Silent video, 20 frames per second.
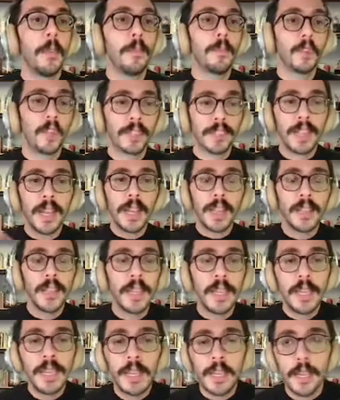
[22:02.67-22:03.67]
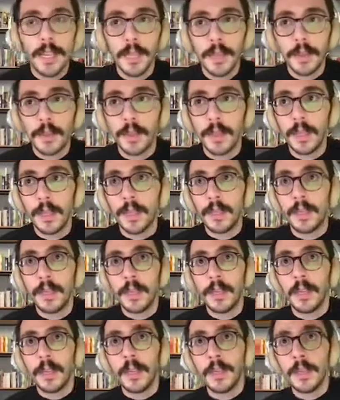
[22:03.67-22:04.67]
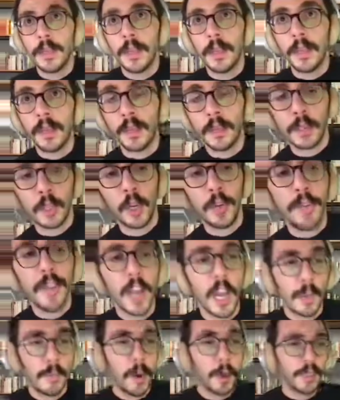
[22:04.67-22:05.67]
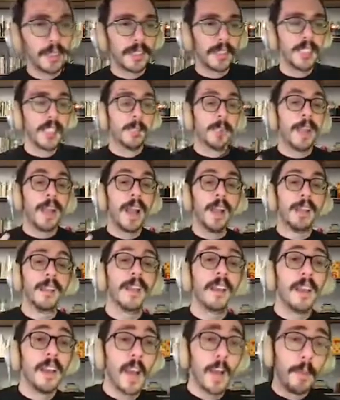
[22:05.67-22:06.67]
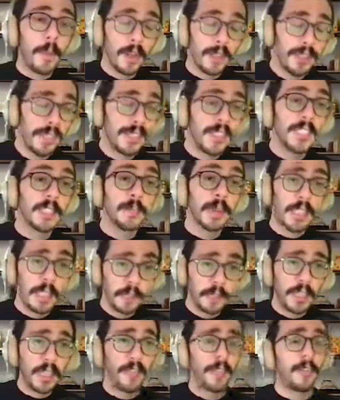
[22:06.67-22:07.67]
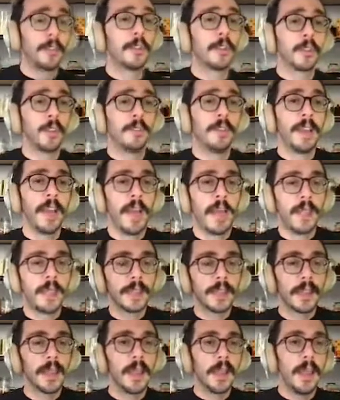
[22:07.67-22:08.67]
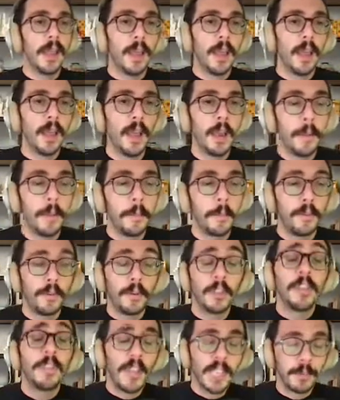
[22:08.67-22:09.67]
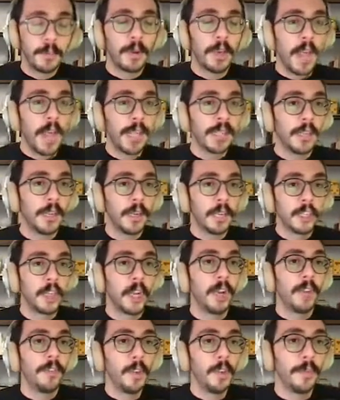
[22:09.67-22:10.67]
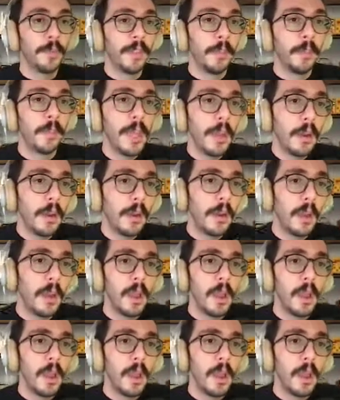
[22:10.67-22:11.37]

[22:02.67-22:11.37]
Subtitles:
just like the survey hypotheses, we had hypotheses specifically for the survey ads, for the Facebook ads, and I'll share a few of them here.